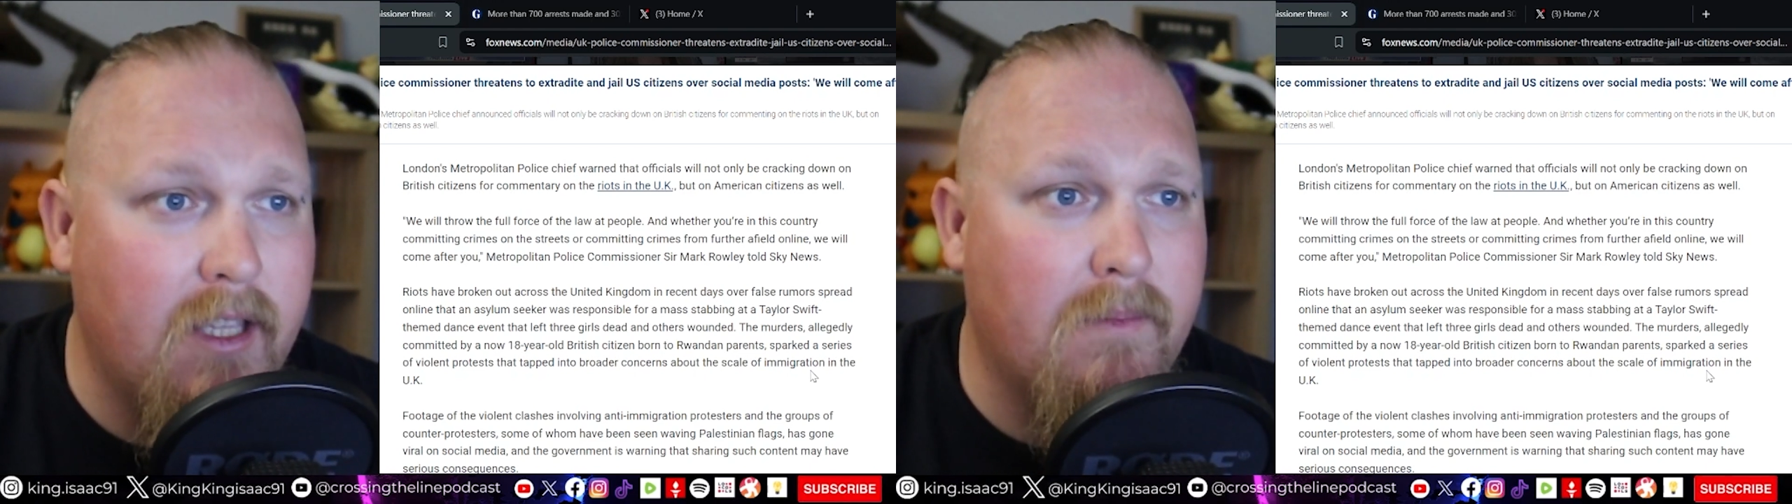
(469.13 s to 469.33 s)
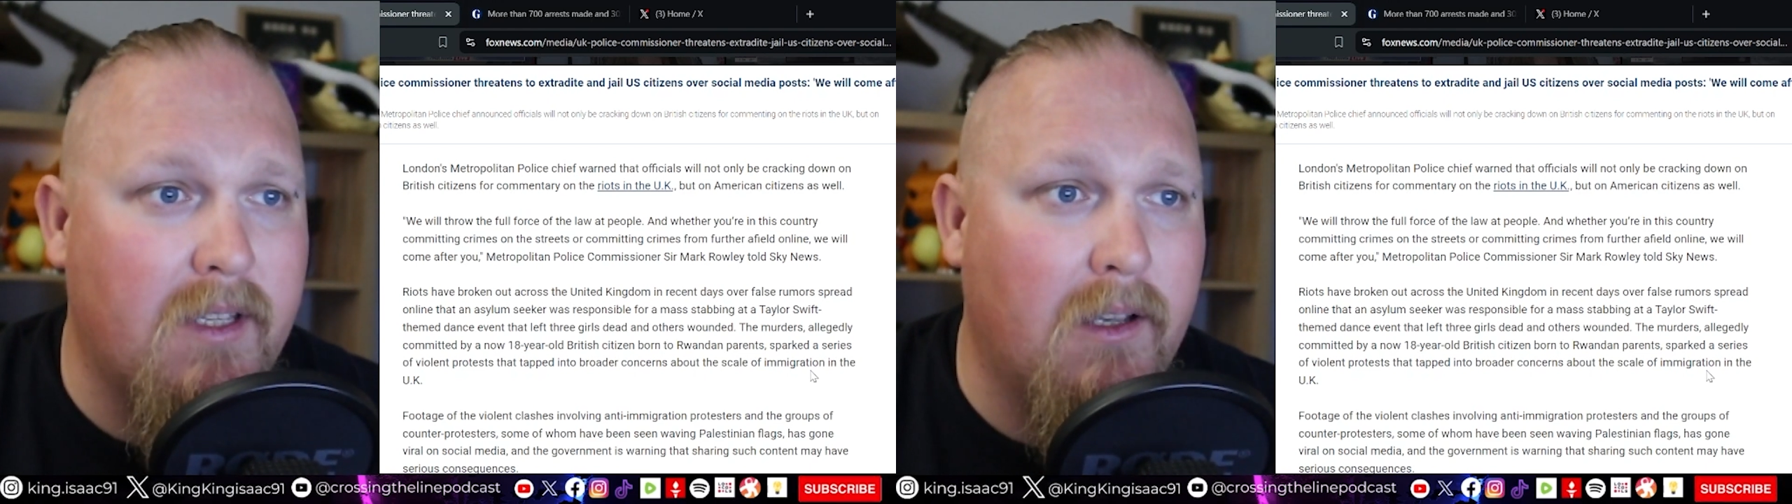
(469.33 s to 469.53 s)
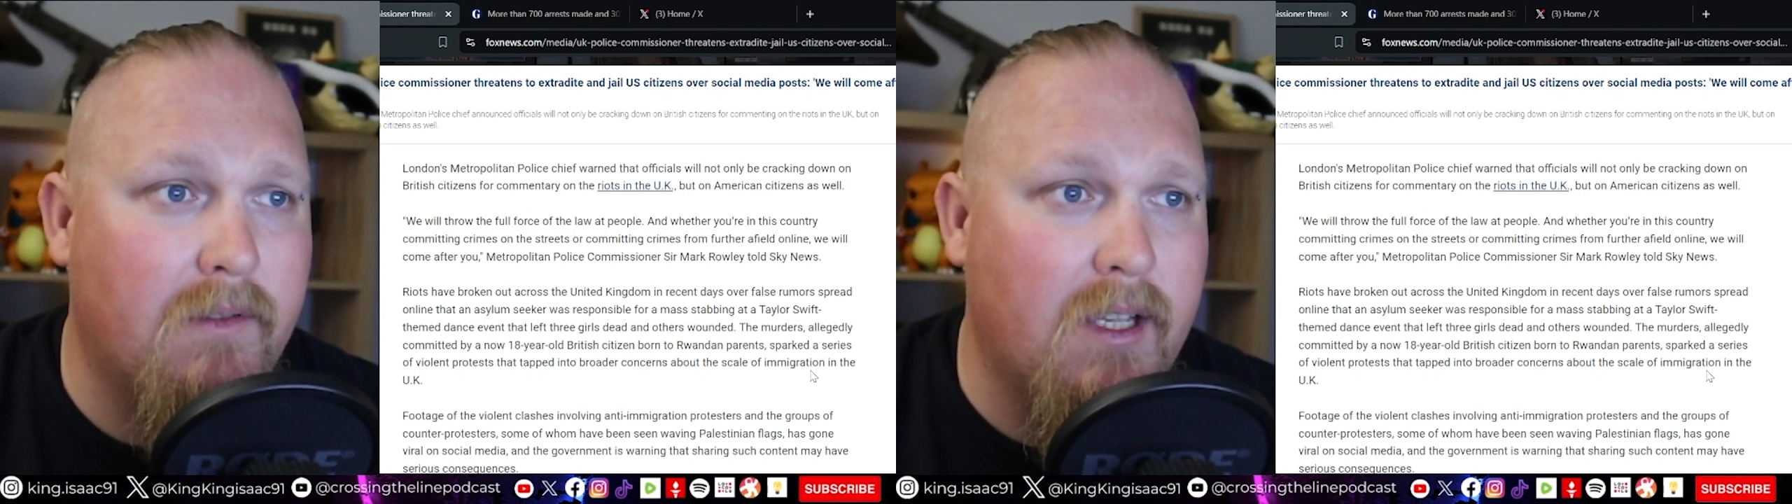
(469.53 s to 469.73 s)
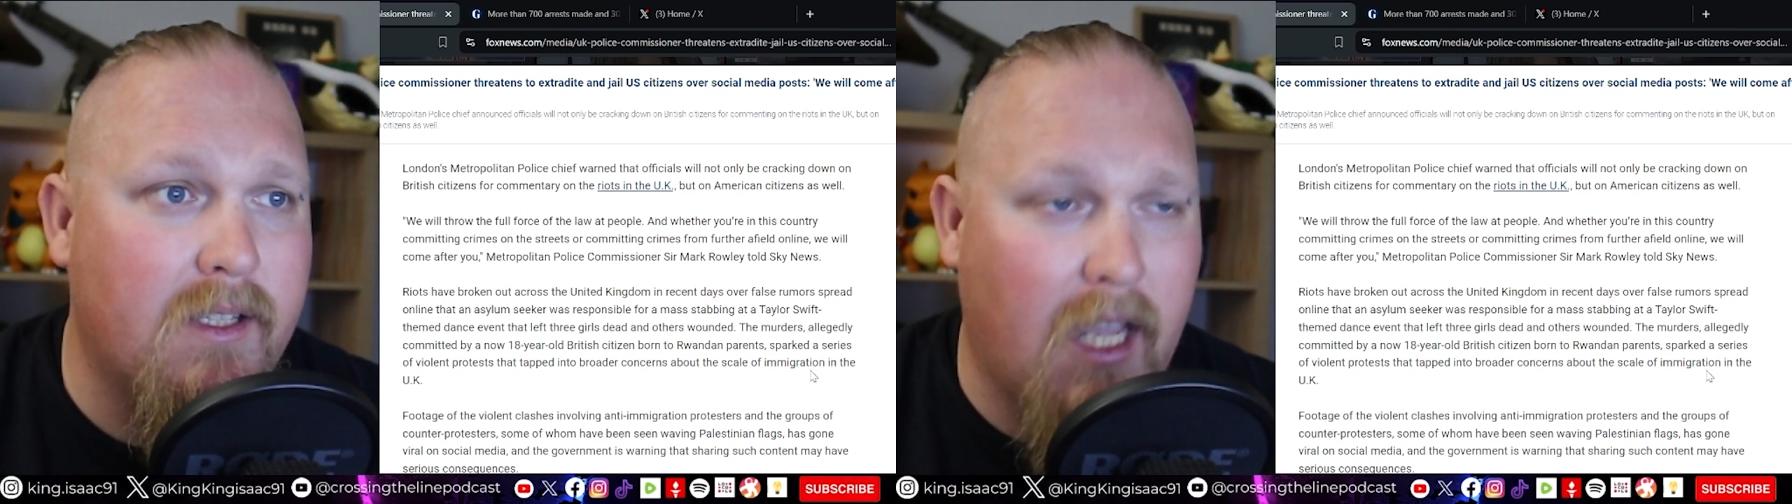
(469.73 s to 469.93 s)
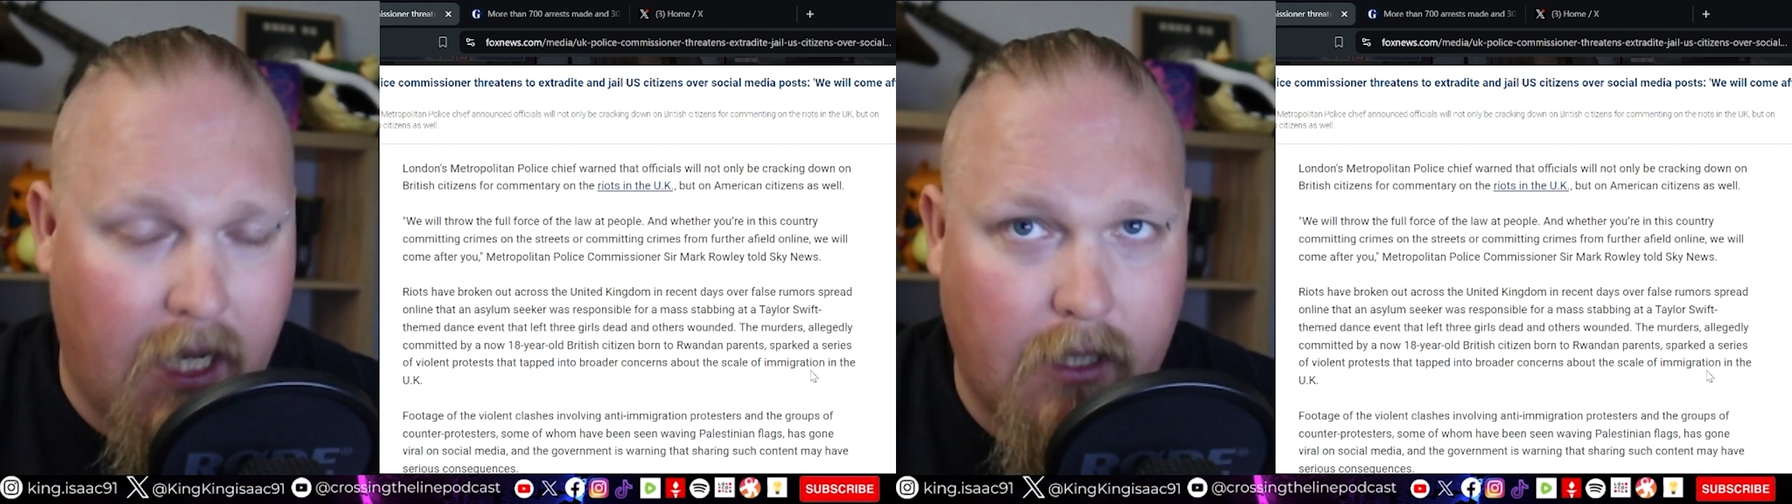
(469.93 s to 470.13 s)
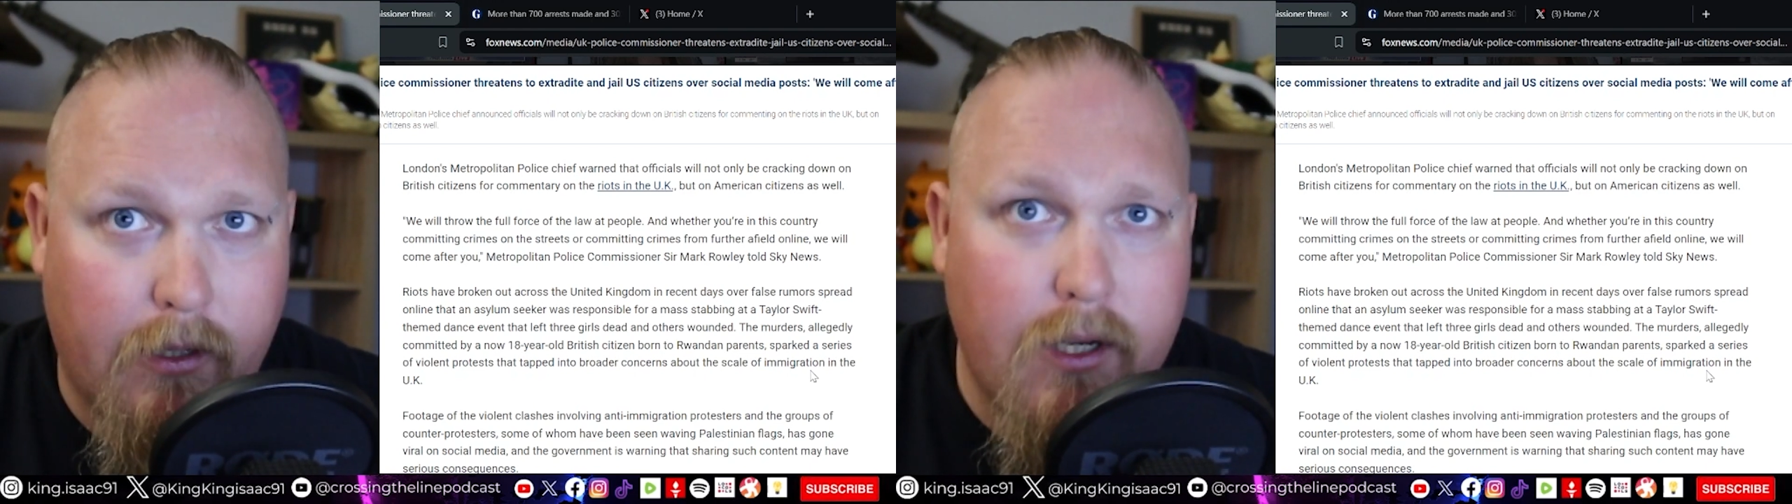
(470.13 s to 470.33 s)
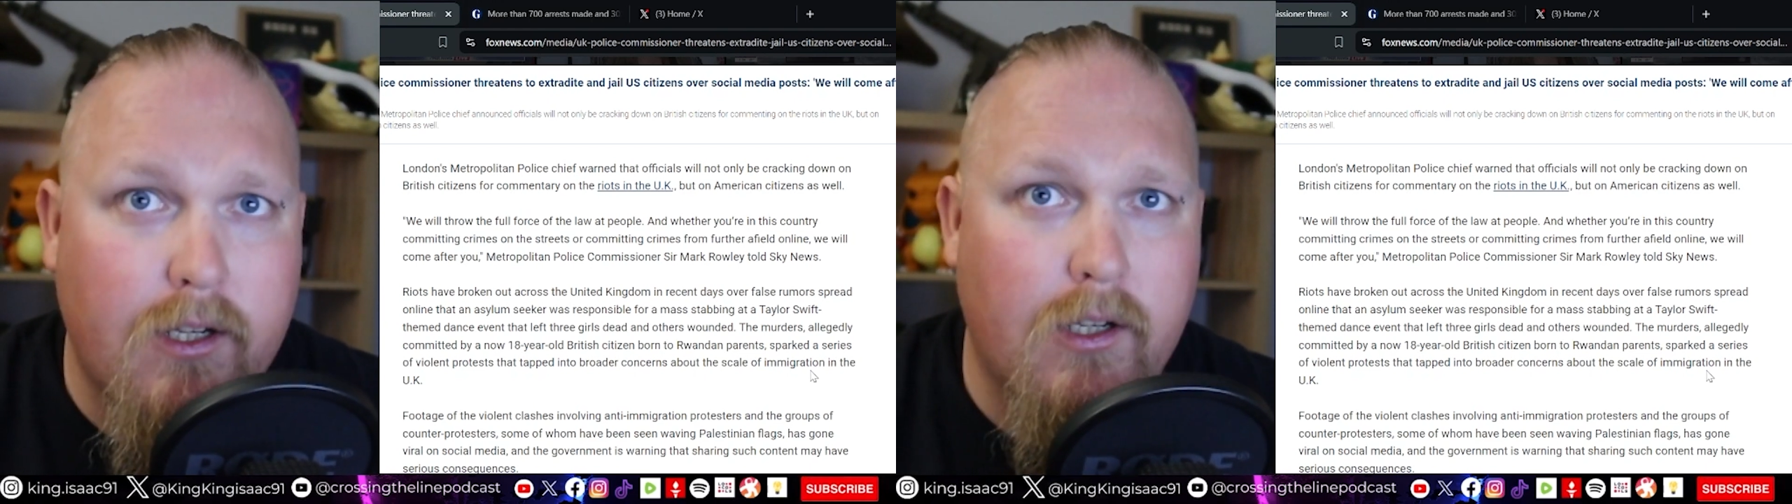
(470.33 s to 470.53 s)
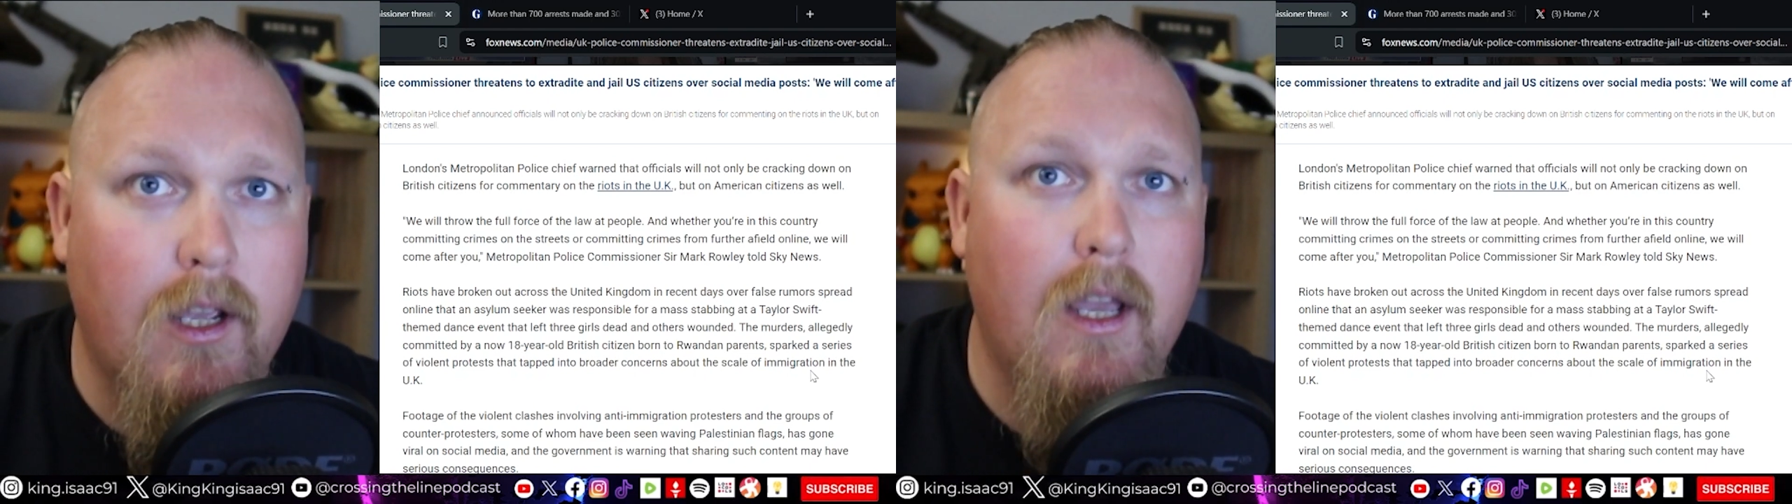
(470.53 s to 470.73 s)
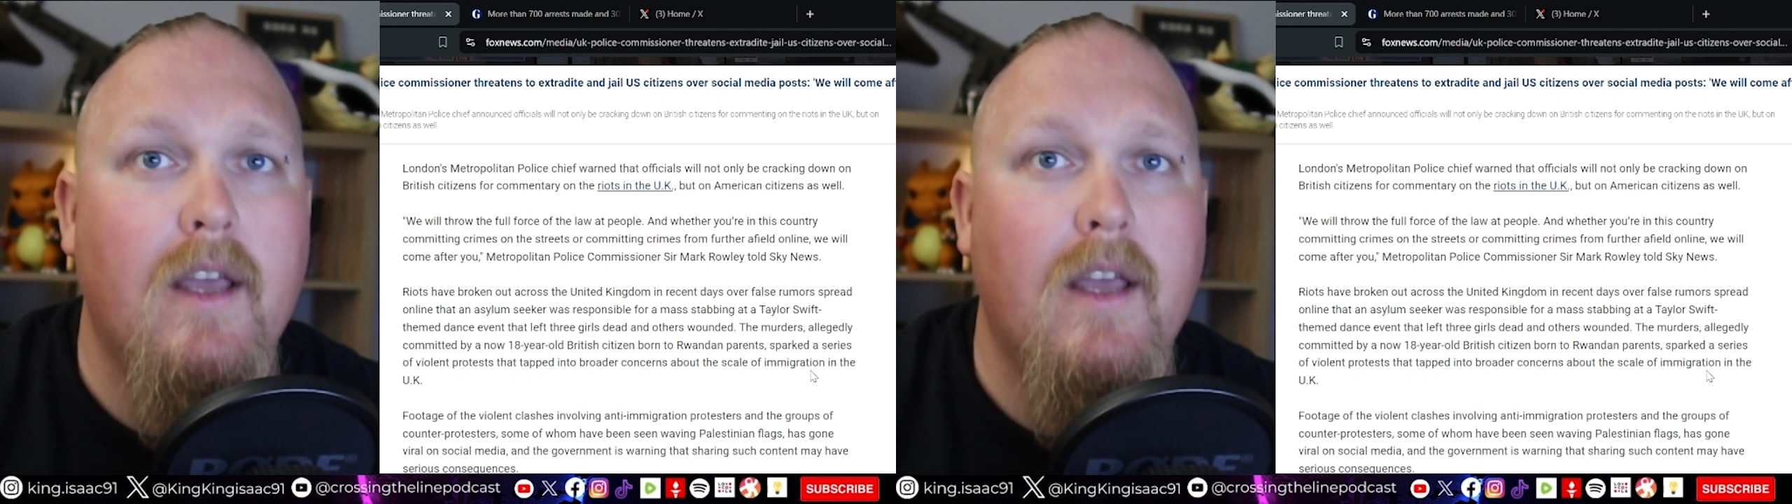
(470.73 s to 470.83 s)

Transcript: themselves as English.